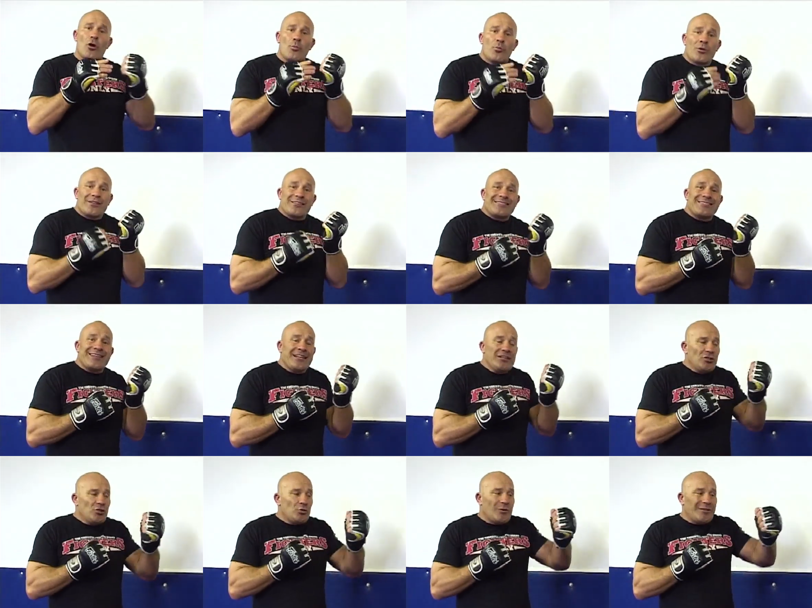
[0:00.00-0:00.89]
But
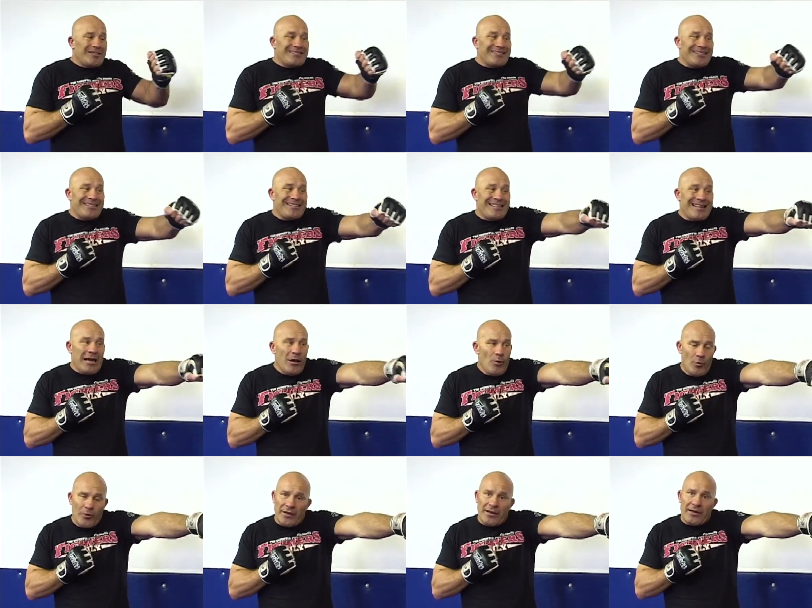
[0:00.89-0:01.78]
instead of twisting
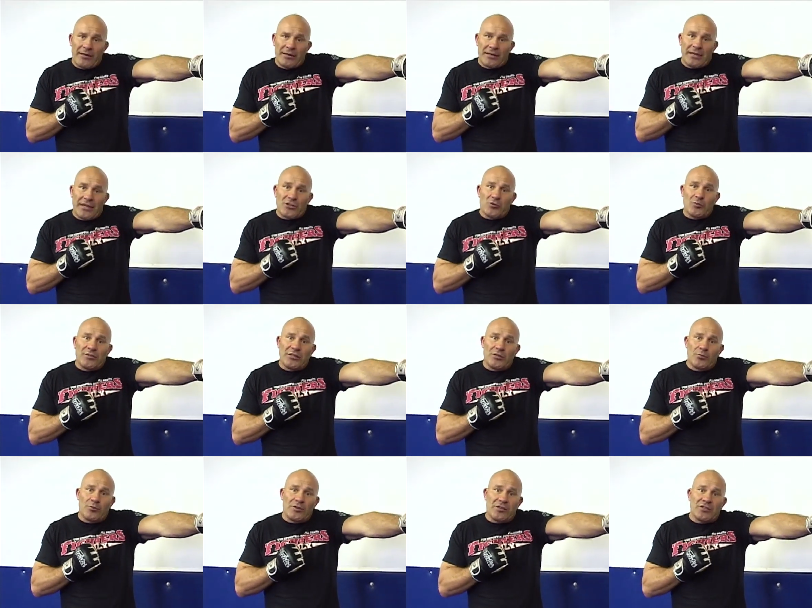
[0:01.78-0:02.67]
that way, as we
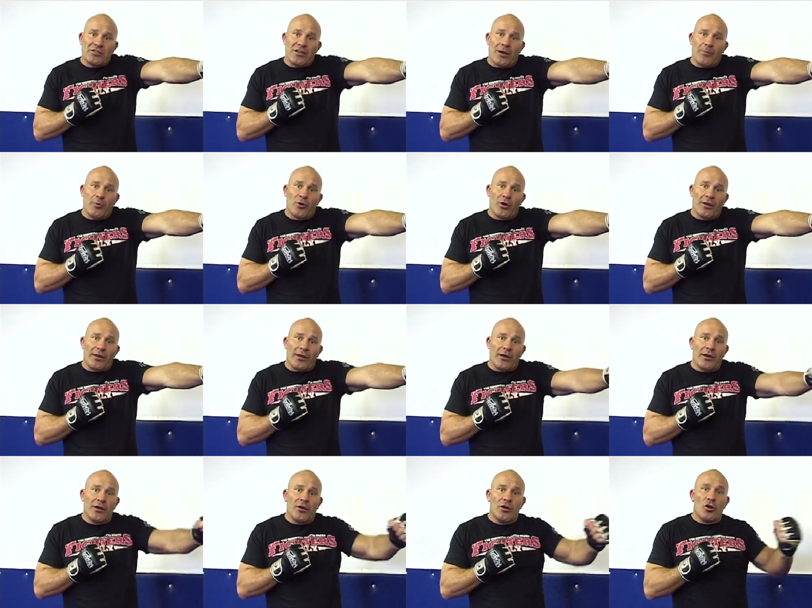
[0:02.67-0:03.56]
did with the jab
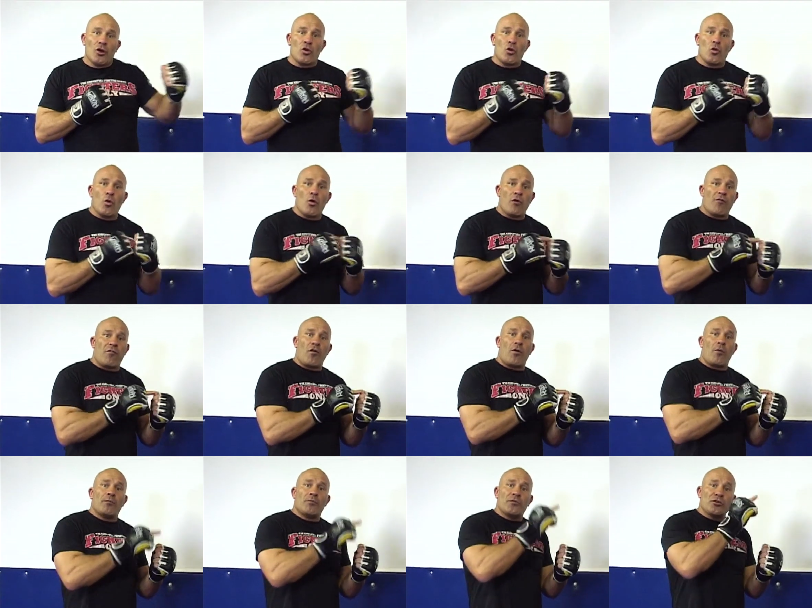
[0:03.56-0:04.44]
earlier, go
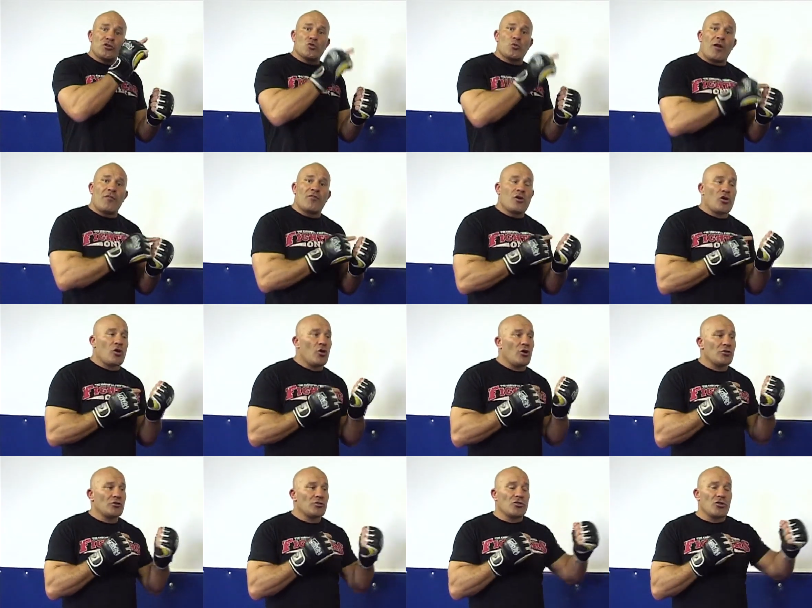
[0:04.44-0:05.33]
from the 12
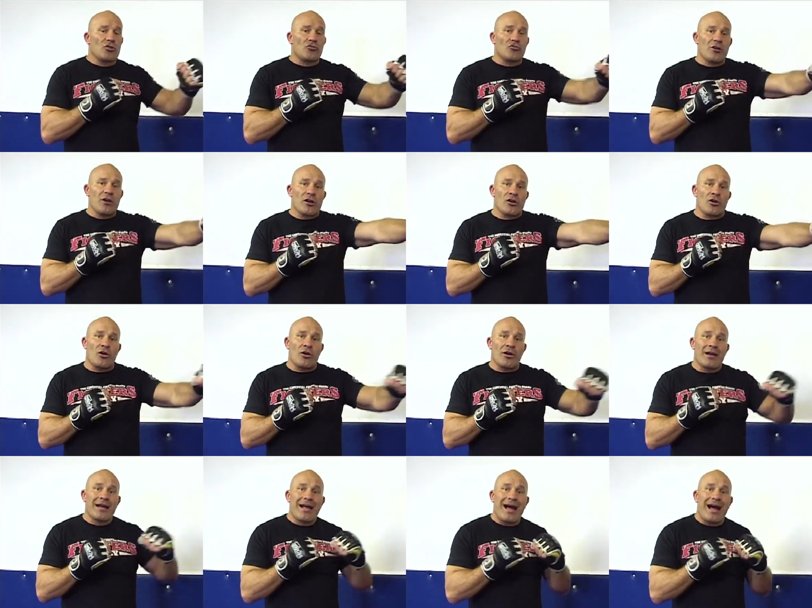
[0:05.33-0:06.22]
o'clock to the 3
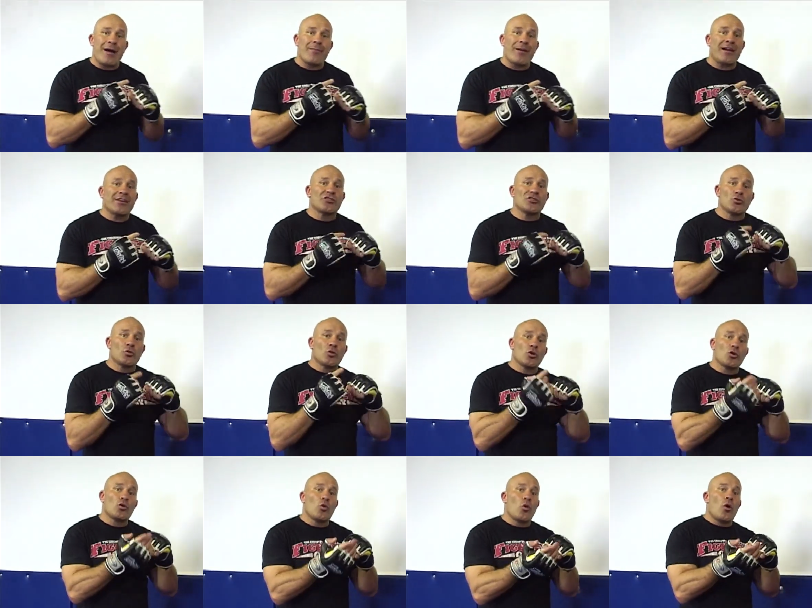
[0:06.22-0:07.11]
o'clock, I'm actually
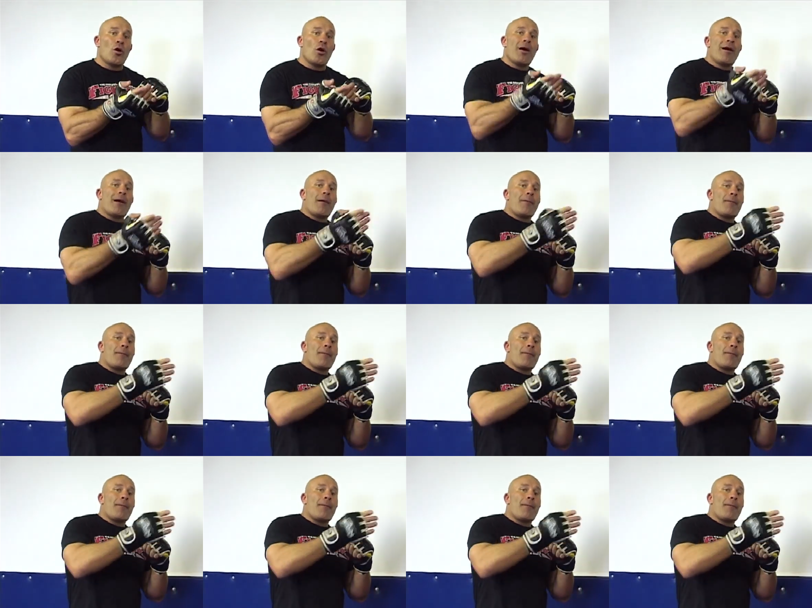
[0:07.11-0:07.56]
going to go